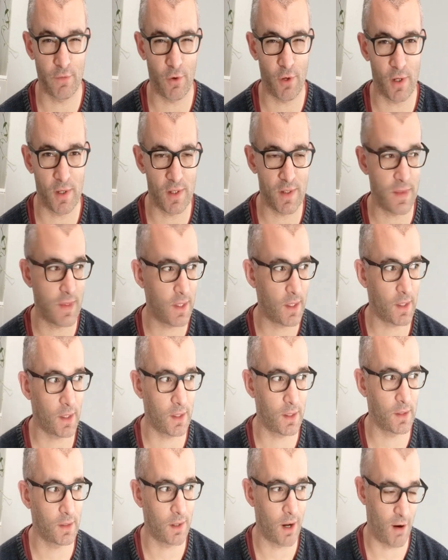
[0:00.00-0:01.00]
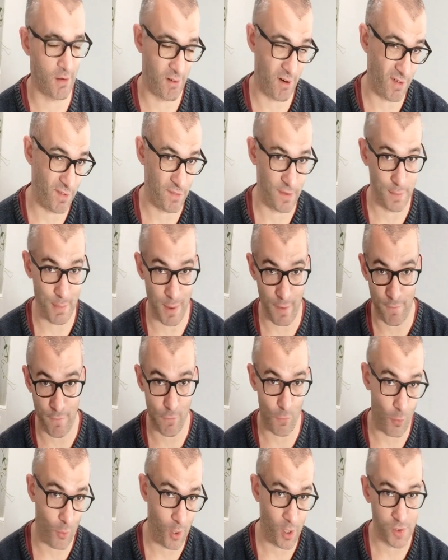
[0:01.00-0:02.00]
for, I think, uh, roughly about
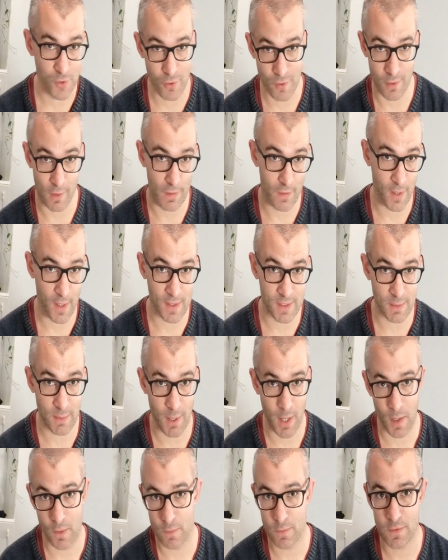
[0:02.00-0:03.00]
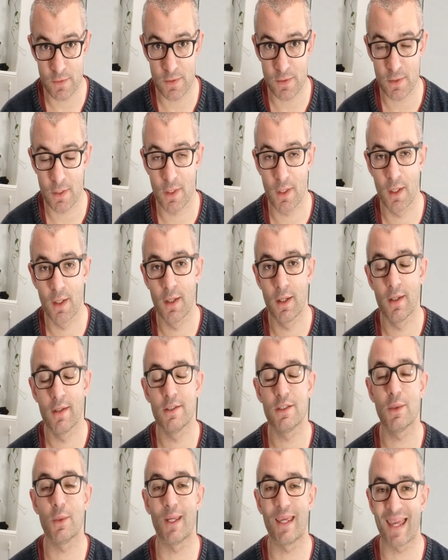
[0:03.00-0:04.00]
four hundred and thirty pounds.
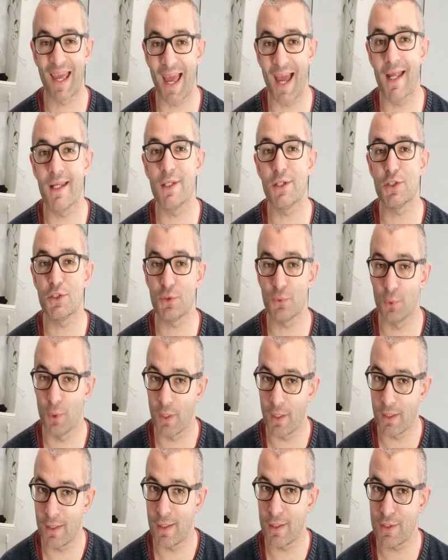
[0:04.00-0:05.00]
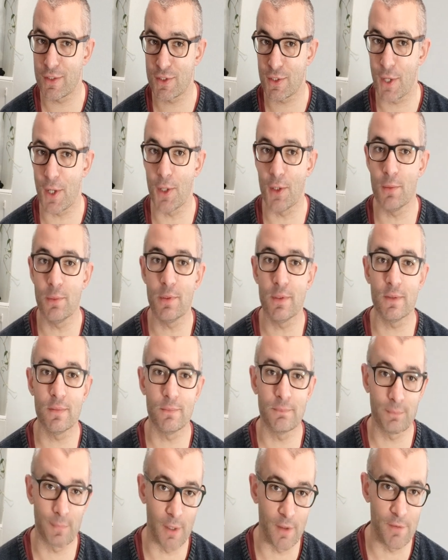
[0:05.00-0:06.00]
So again, you're still going to need a scope
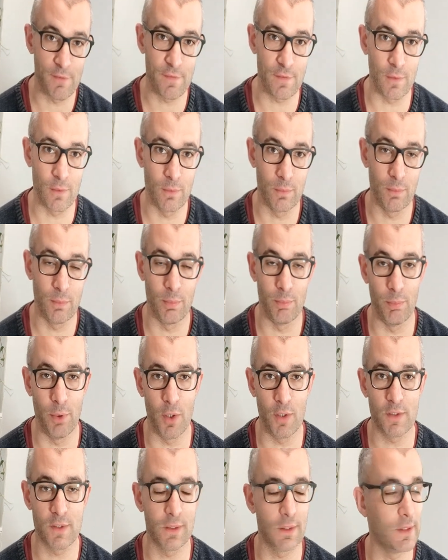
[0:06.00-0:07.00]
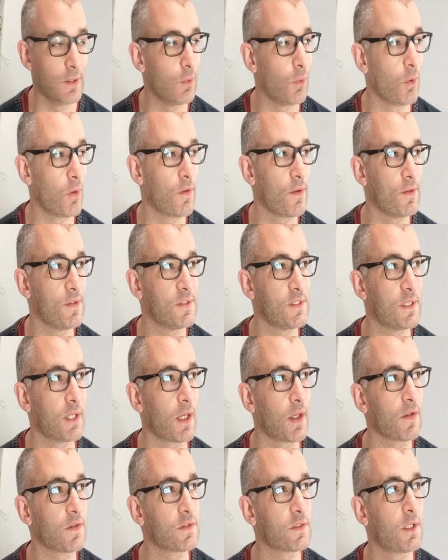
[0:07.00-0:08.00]
and a fill bottle and all of those
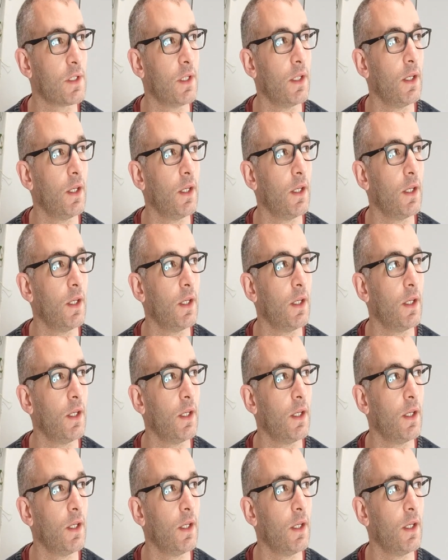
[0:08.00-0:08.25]
things.